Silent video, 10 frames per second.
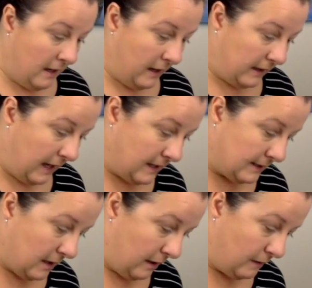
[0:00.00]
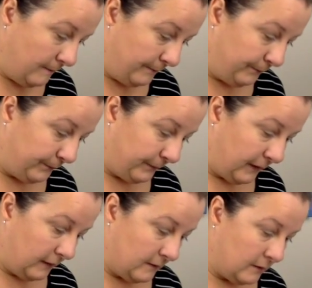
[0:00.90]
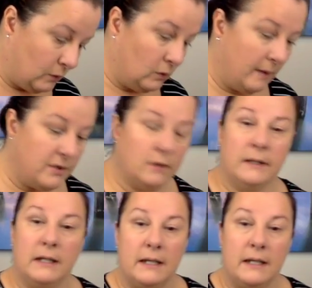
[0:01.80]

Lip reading: Okay, so all I'm doing